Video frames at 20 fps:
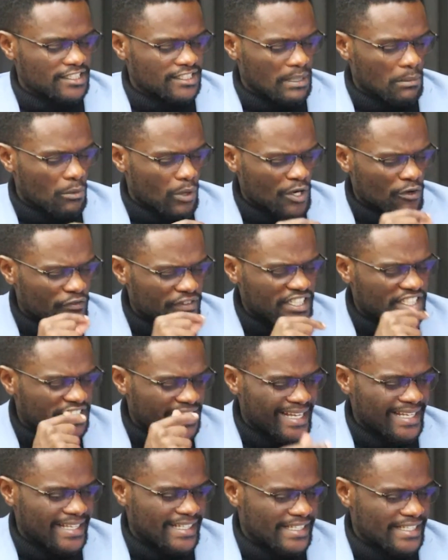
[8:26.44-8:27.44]
one of the
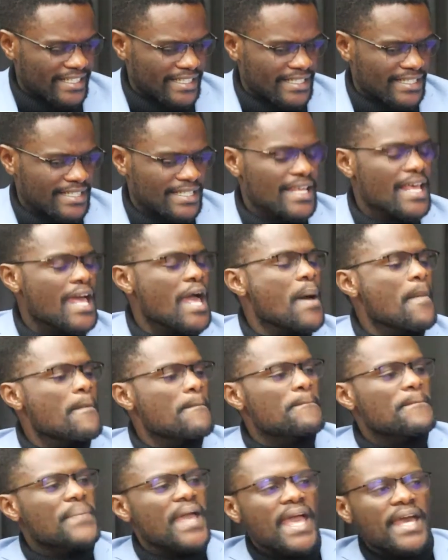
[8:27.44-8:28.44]
challenges,
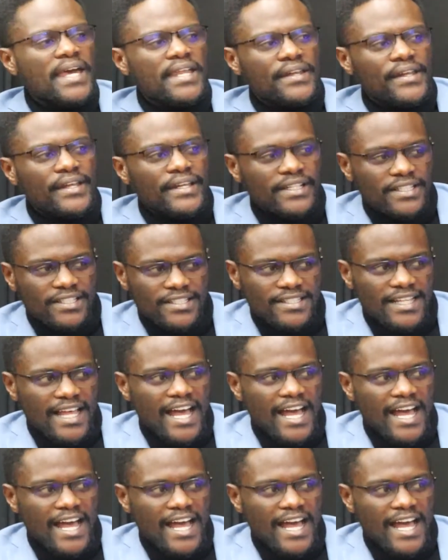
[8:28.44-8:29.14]
parents